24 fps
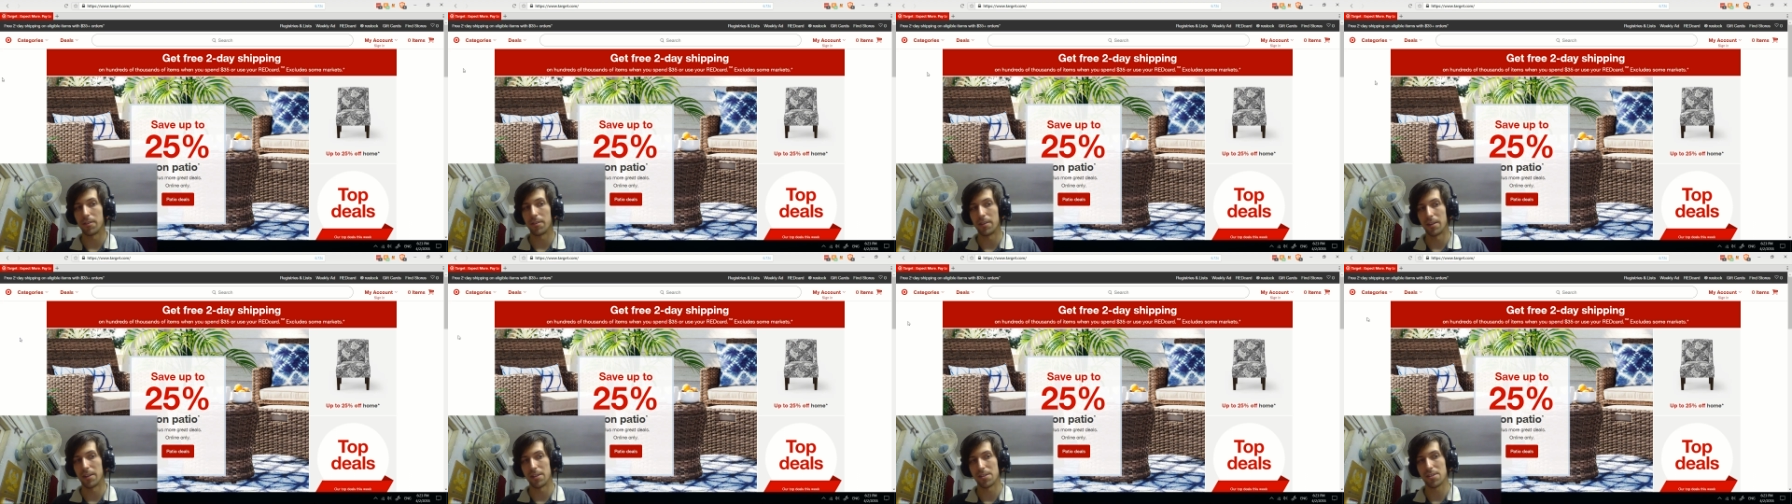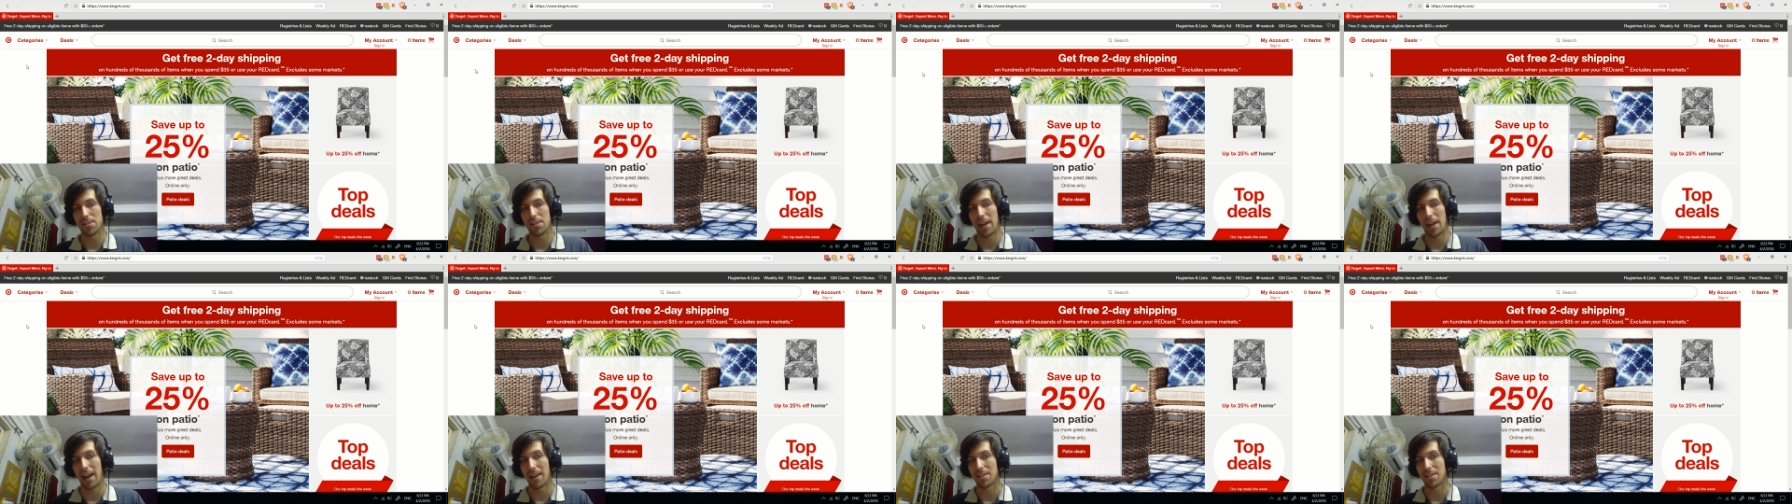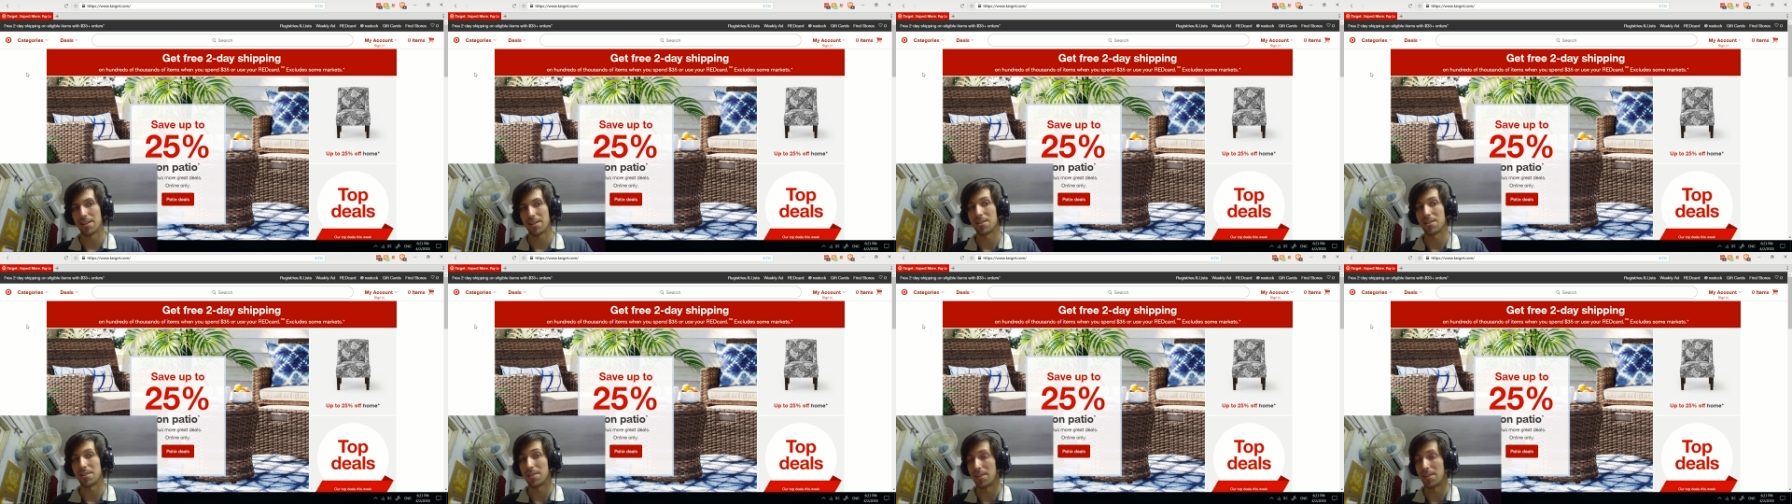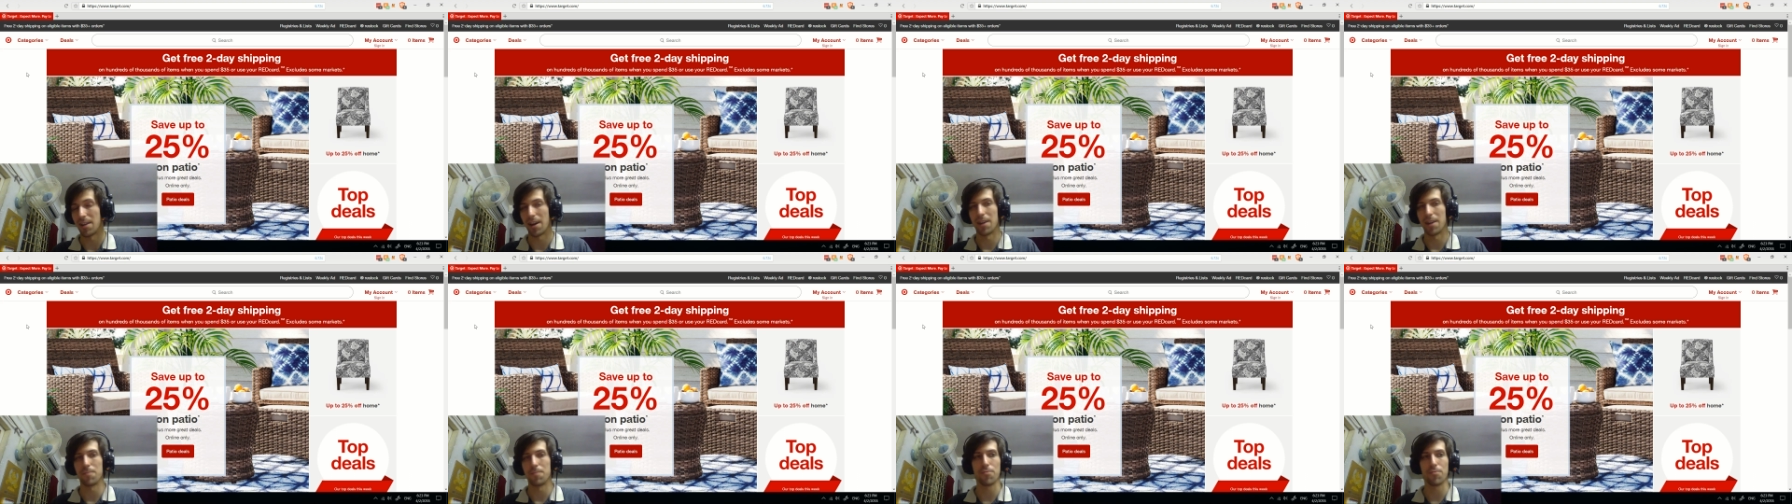this access
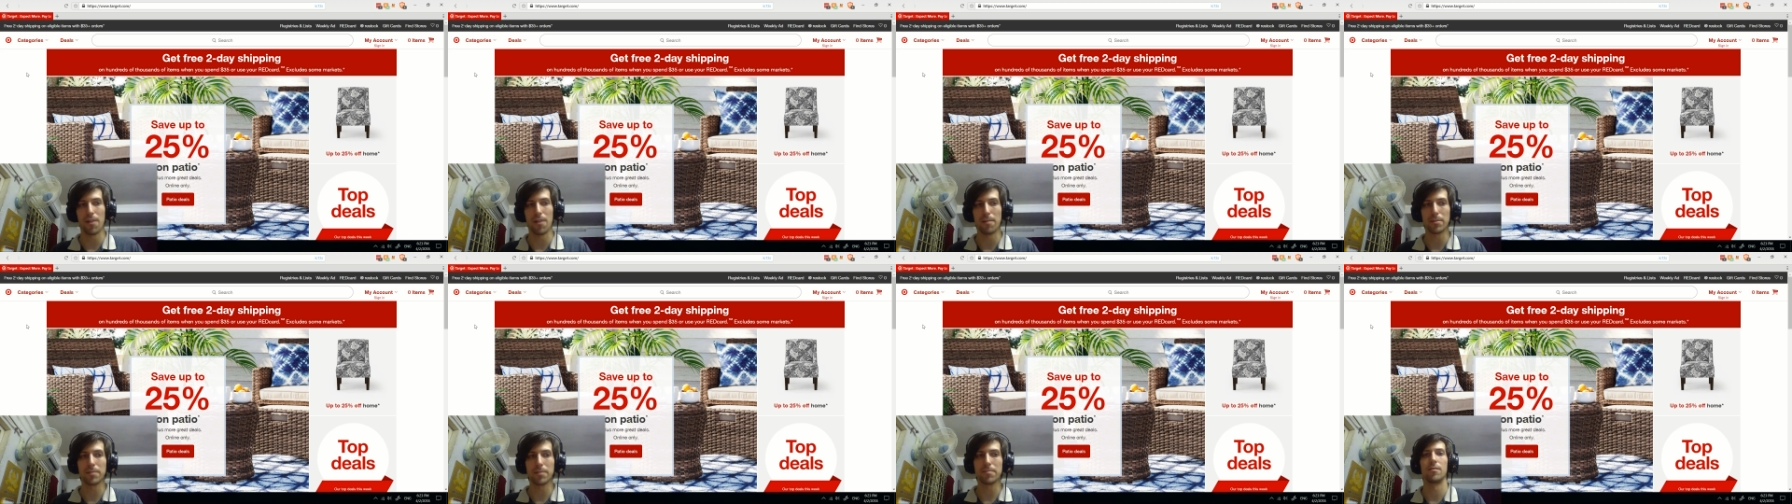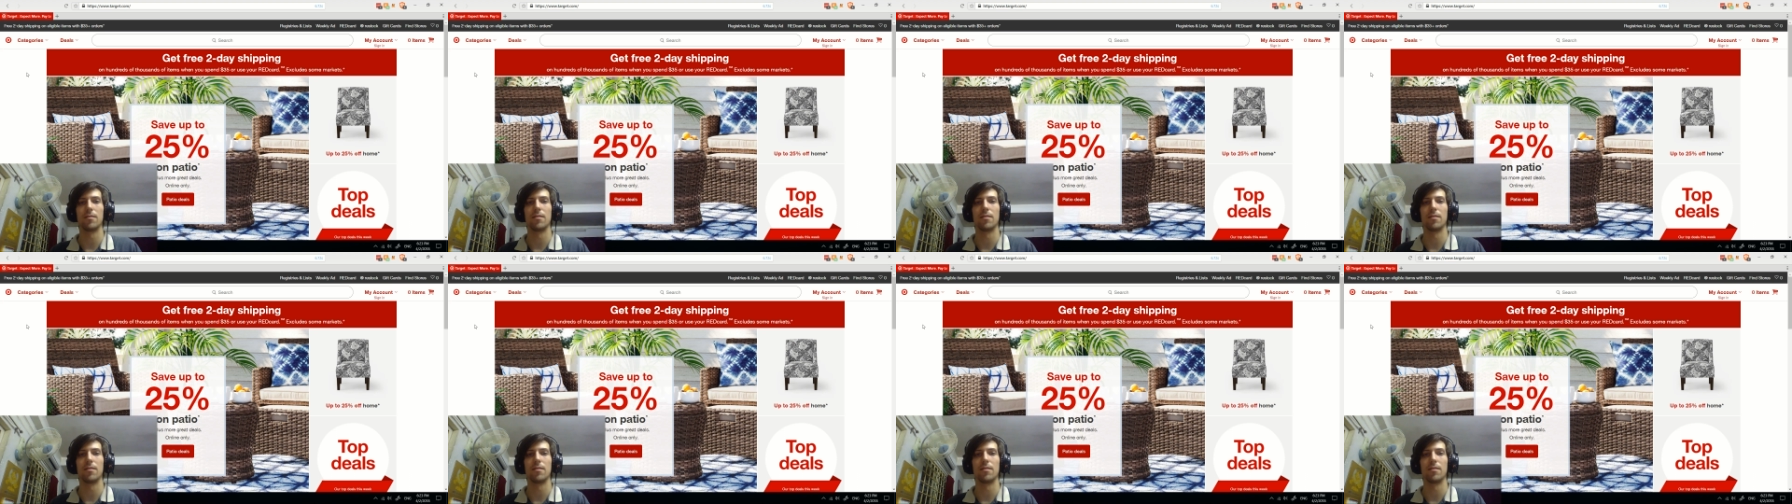denied problem.